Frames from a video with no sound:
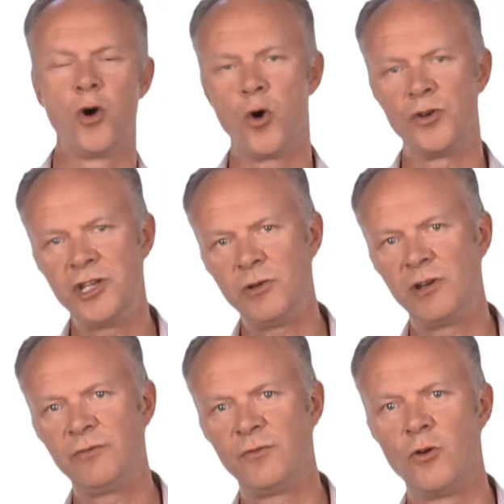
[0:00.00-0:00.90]
or
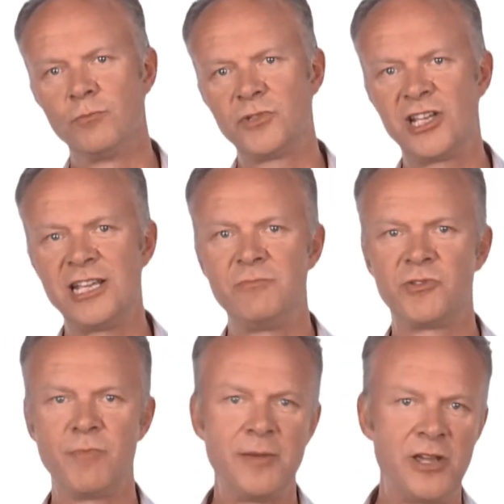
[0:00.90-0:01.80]
newly formed
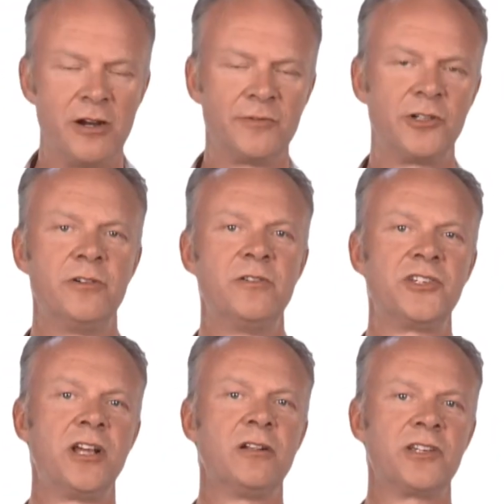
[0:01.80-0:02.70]
teams, maybe after a
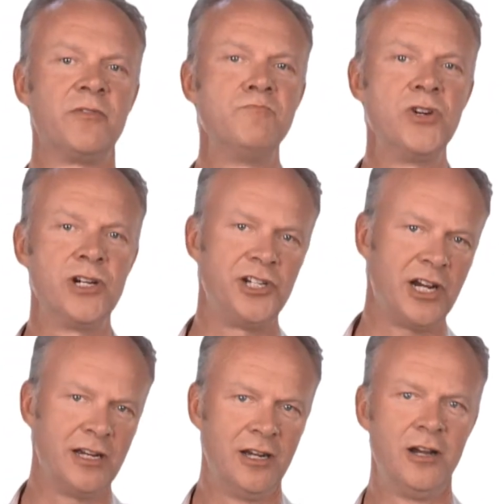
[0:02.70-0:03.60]
result of a
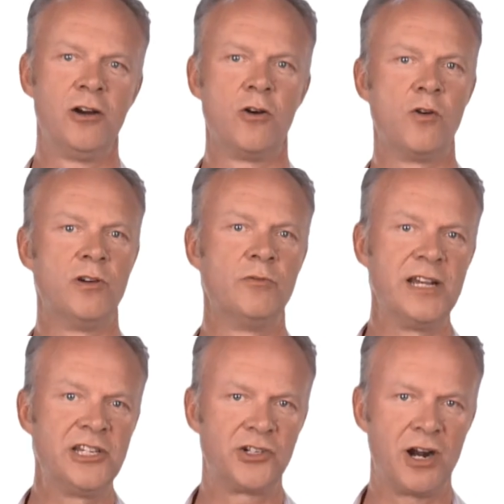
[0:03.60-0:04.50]
merger or a
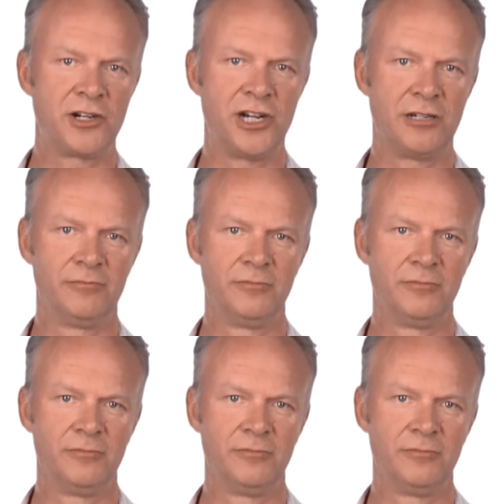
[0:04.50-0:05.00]
restructure.